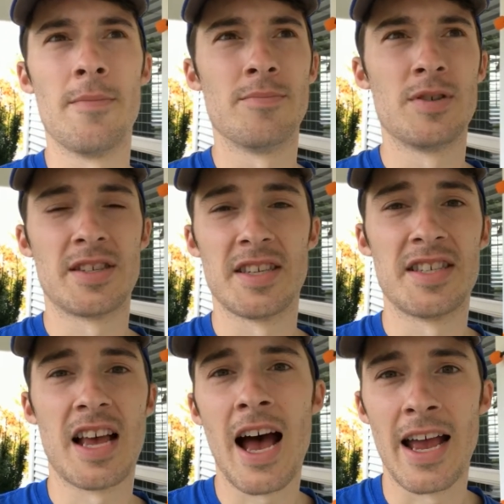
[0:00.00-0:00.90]
just a
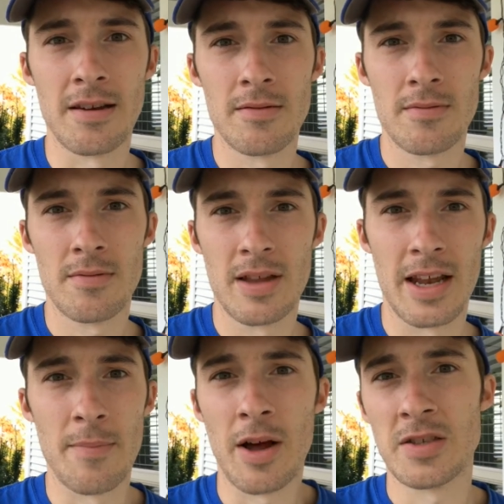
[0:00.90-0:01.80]
sign
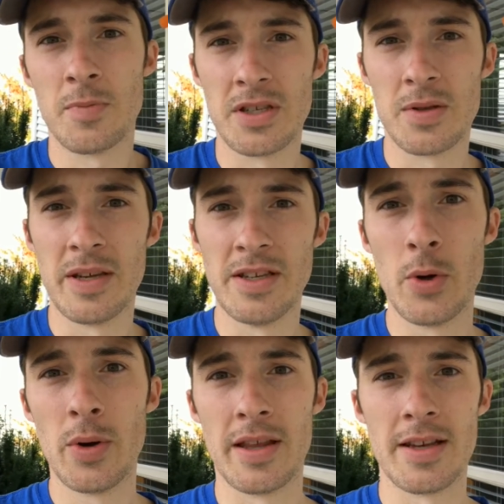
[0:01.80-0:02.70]
that I'm not supposed to be
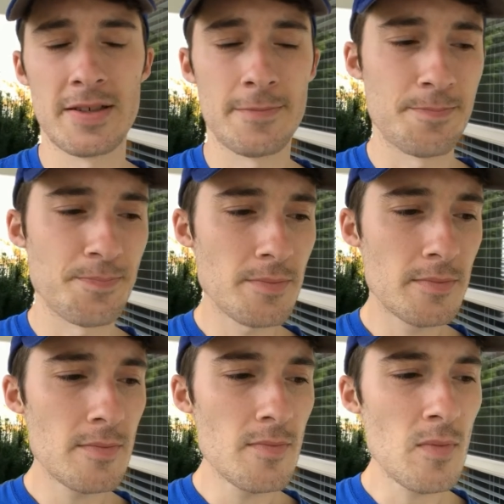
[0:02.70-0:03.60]
doing this.
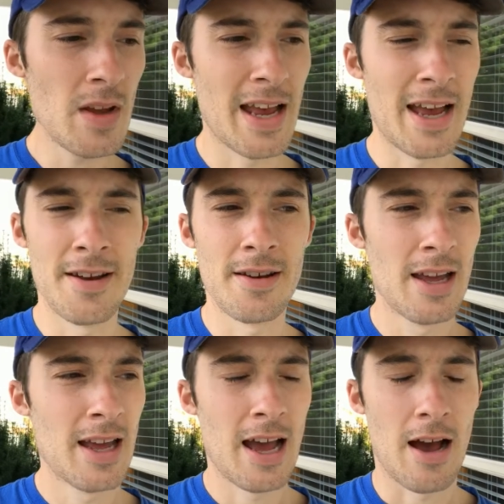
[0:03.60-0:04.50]

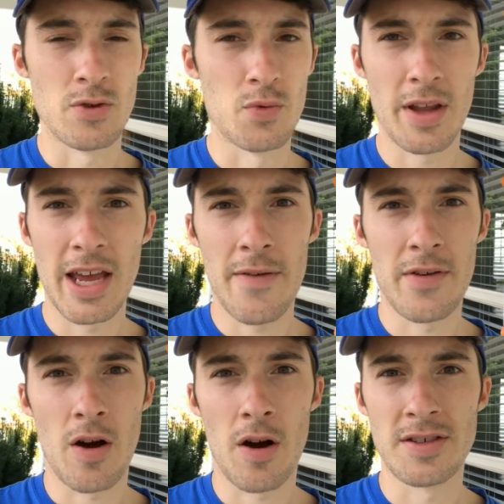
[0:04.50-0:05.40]
And I was really
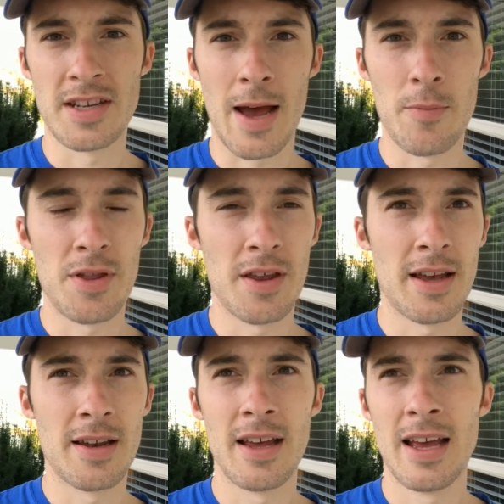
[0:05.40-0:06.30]
having a hard time with
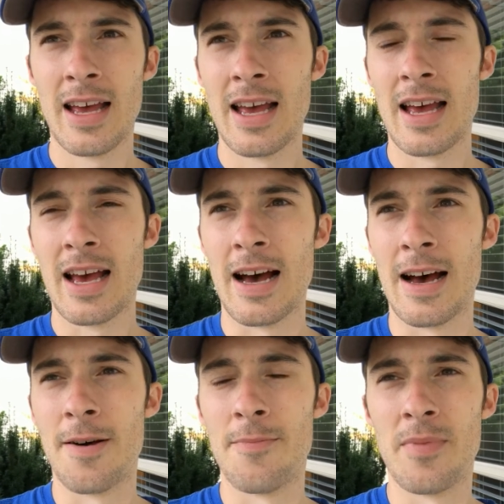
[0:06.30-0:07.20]
it,
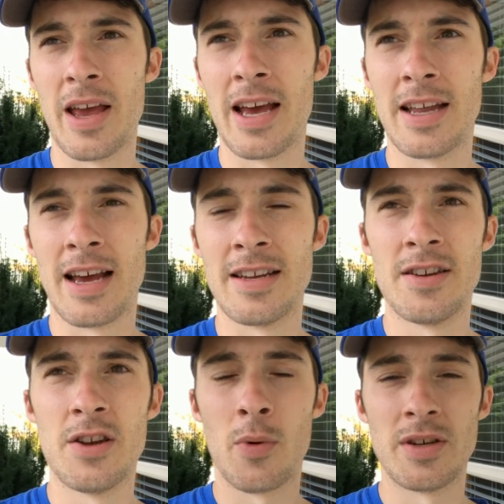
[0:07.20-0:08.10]
and I
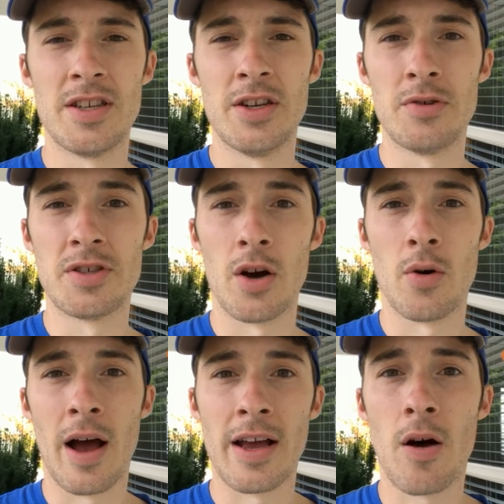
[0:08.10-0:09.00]
didn't know what to do.
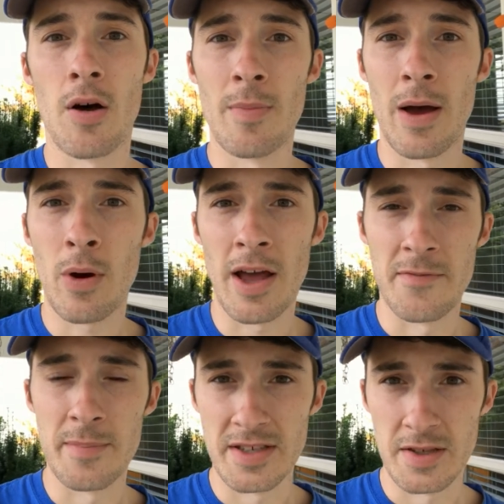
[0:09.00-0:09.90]
So I called my wife,
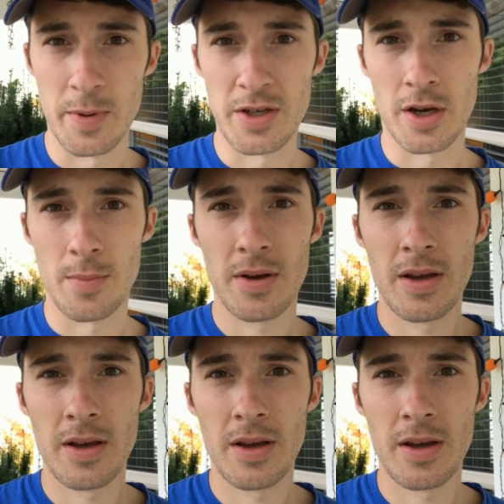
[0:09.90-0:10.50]
Mrs. Bishop,